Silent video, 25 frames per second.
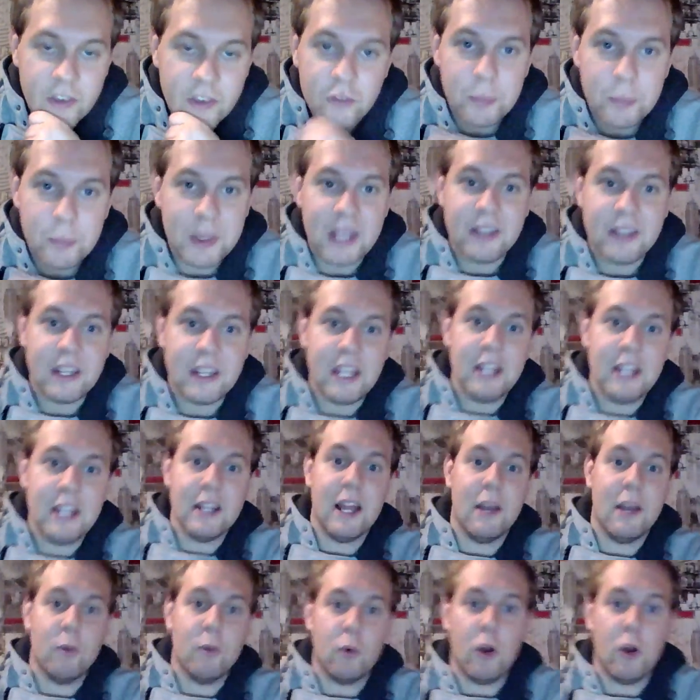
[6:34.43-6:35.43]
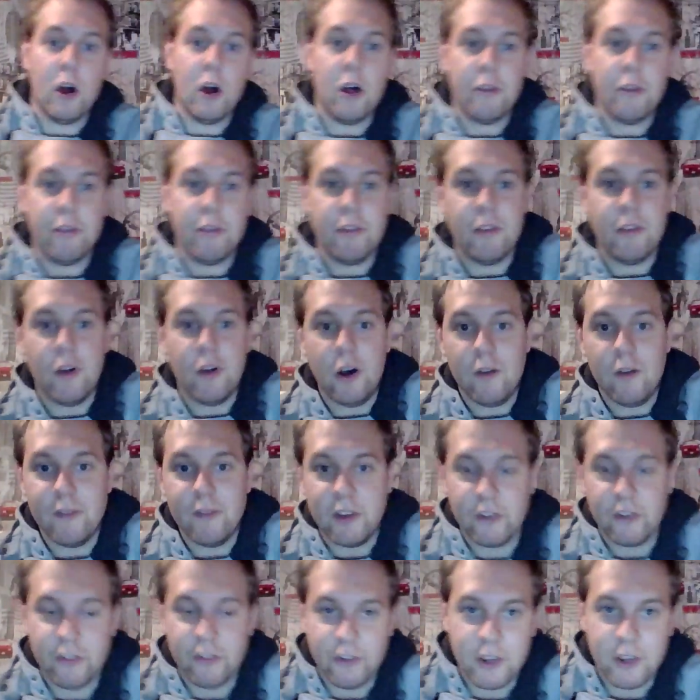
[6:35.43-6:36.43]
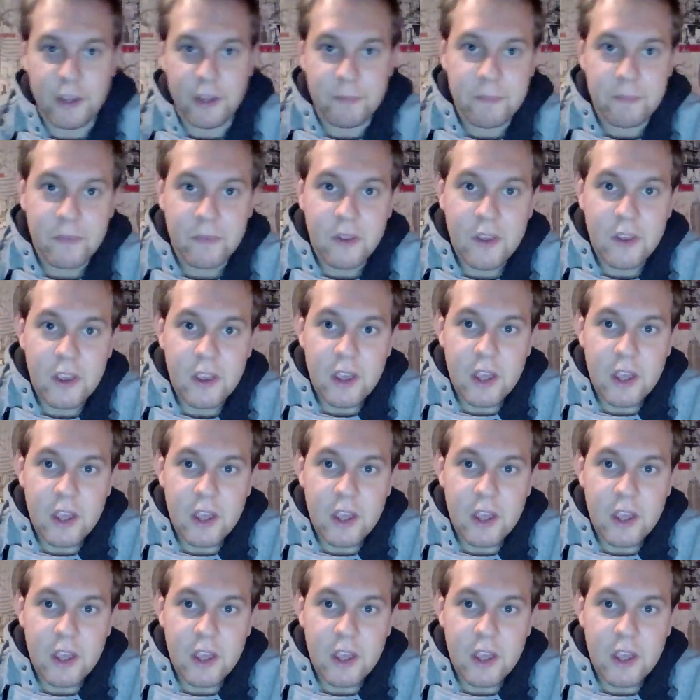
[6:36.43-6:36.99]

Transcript: this being Eli Roth, obviously,